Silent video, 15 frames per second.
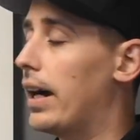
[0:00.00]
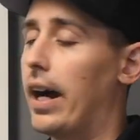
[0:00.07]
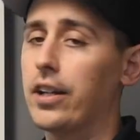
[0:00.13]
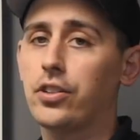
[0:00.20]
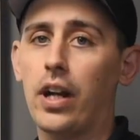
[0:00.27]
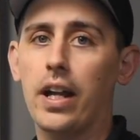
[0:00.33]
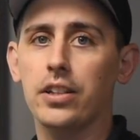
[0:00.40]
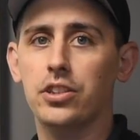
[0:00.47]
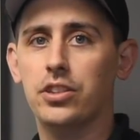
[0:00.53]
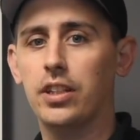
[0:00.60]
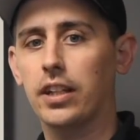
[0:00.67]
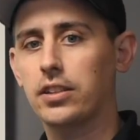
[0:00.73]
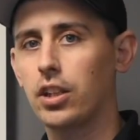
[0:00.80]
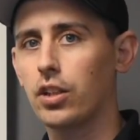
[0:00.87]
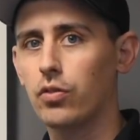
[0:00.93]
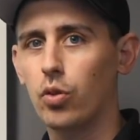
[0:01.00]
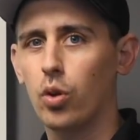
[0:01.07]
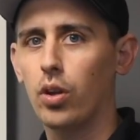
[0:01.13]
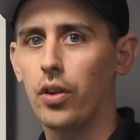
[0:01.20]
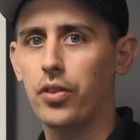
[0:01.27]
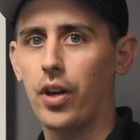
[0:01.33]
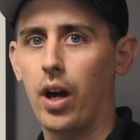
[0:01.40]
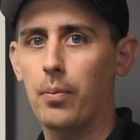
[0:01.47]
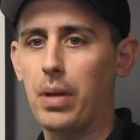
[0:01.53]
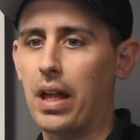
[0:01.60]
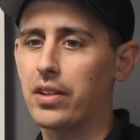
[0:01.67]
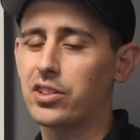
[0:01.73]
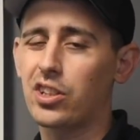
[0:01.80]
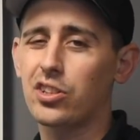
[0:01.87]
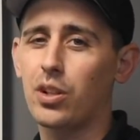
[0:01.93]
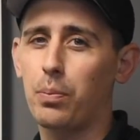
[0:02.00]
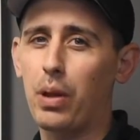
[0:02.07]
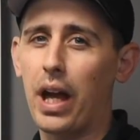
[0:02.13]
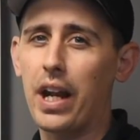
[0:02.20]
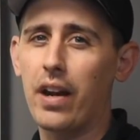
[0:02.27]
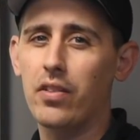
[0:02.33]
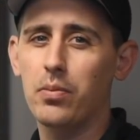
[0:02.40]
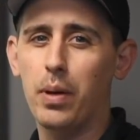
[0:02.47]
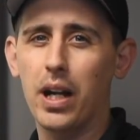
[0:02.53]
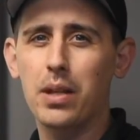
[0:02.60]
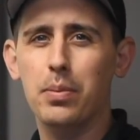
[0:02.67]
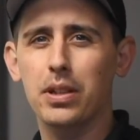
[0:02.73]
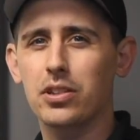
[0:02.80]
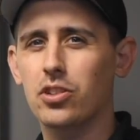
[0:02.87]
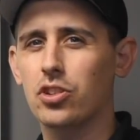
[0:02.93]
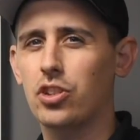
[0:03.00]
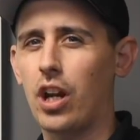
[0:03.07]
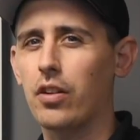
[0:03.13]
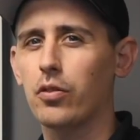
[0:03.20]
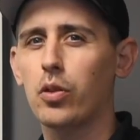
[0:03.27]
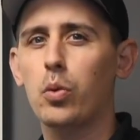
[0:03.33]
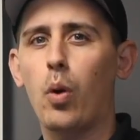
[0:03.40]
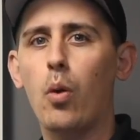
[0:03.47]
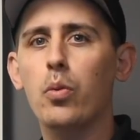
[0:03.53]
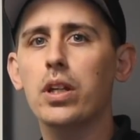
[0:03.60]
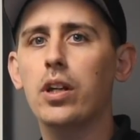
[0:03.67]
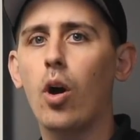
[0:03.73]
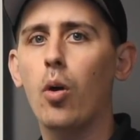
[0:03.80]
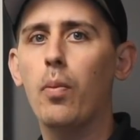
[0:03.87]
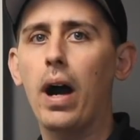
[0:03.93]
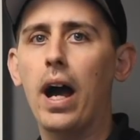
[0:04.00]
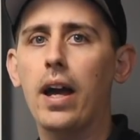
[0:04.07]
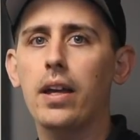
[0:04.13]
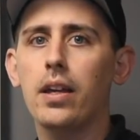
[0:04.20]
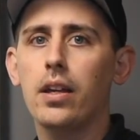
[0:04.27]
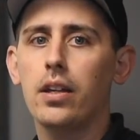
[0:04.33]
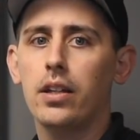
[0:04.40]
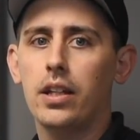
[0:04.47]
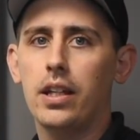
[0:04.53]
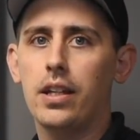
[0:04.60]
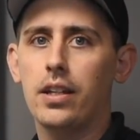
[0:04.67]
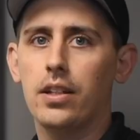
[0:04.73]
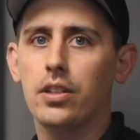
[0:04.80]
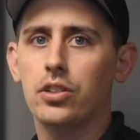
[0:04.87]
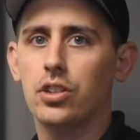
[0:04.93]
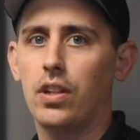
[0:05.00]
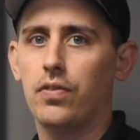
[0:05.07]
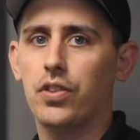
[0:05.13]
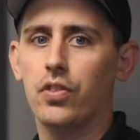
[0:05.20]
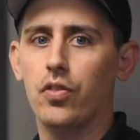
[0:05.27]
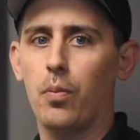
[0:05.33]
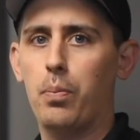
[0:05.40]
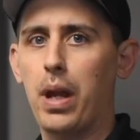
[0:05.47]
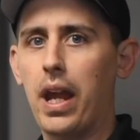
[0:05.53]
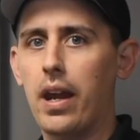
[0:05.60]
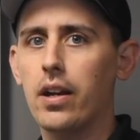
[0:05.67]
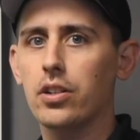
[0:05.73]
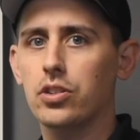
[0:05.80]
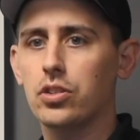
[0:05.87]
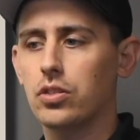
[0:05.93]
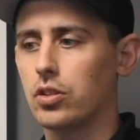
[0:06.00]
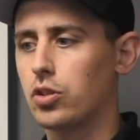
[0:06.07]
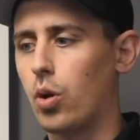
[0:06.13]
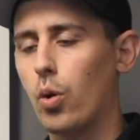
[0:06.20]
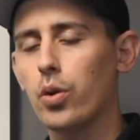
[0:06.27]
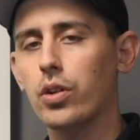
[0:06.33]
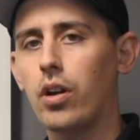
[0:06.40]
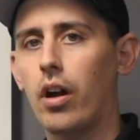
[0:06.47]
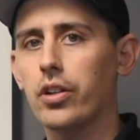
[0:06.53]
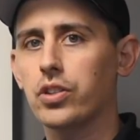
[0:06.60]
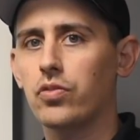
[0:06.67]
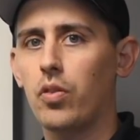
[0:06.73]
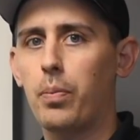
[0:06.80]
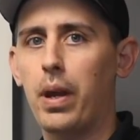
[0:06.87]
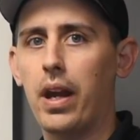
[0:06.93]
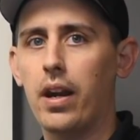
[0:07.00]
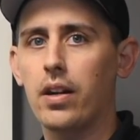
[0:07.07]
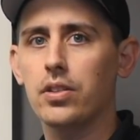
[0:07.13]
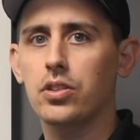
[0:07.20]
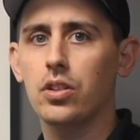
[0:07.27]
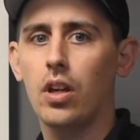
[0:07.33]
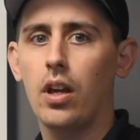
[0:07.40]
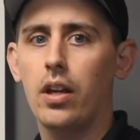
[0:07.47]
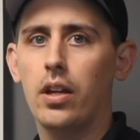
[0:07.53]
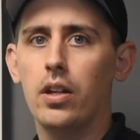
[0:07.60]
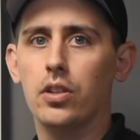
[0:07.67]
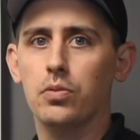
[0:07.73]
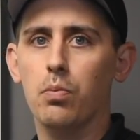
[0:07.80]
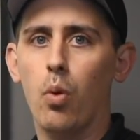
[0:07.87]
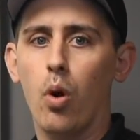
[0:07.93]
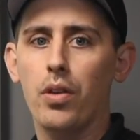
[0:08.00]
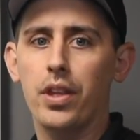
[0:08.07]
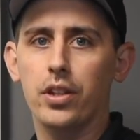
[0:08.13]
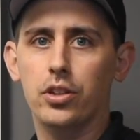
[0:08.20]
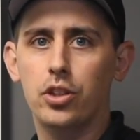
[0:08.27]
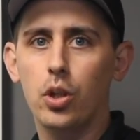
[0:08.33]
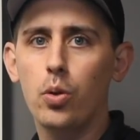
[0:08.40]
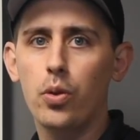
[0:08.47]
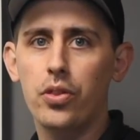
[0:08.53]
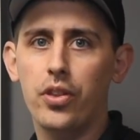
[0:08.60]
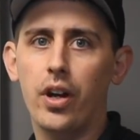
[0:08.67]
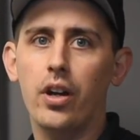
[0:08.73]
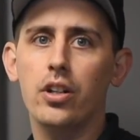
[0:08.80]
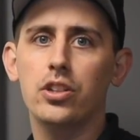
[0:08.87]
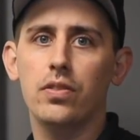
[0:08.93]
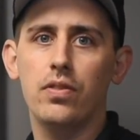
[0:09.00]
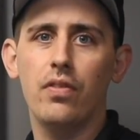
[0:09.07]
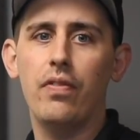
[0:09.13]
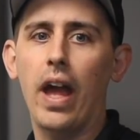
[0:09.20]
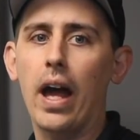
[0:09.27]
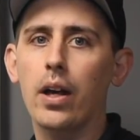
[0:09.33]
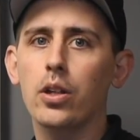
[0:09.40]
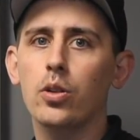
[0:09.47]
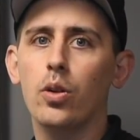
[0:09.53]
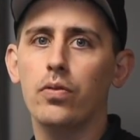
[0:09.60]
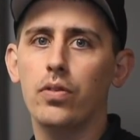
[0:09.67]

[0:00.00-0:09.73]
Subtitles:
I try to stick to the rule of thumb. Now, this doesn't apply to everybody, but this is generally what we go by, is if the repairs, the total cost of repairs is more than 2/3 of the value